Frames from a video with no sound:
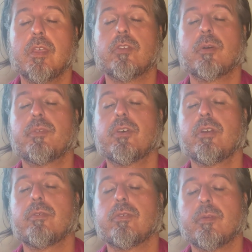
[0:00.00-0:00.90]
So
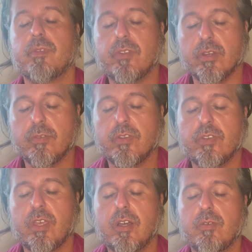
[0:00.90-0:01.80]
observe
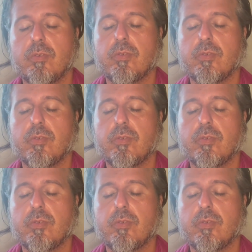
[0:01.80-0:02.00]
yourself